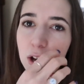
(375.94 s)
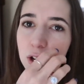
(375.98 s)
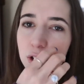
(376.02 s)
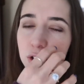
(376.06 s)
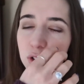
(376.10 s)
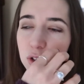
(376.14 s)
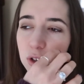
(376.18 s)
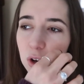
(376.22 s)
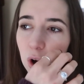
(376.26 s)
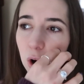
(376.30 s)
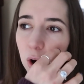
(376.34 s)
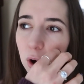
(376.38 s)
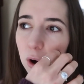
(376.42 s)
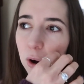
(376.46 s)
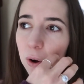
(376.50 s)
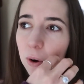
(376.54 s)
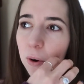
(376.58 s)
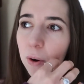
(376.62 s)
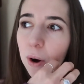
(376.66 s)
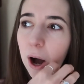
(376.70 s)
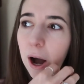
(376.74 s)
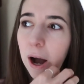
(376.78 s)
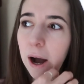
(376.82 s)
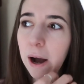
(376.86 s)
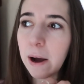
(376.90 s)

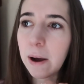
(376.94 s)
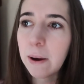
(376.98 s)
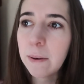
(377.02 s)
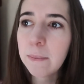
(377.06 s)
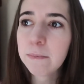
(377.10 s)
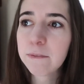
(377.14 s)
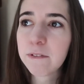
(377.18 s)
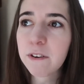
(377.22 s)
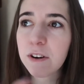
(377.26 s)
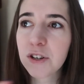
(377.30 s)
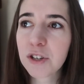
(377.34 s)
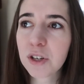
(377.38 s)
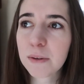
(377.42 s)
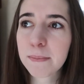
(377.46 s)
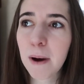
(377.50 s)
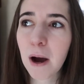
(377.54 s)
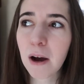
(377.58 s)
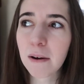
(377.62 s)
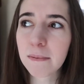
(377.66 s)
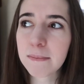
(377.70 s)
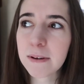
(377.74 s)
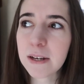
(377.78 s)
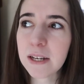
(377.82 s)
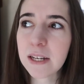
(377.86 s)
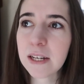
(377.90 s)
So Fredrik
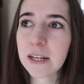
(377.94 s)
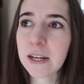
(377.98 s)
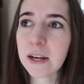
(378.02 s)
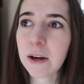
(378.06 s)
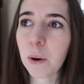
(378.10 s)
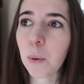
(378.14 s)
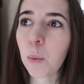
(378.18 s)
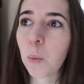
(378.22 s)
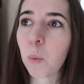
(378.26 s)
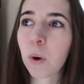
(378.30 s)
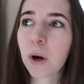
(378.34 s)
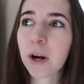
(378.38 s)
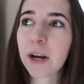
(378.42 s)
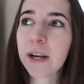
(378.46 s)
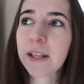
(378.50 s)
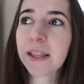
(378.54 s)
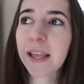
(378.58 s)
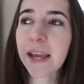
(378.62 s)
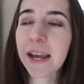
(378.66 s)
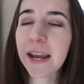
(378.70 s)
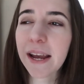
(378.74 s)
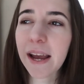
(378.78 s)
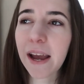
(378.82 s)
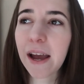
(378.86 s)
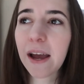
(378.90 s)
Backman, we're in
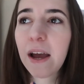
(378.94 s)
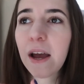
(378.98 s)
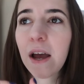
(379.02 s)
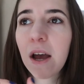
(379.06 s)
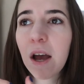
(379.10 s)
like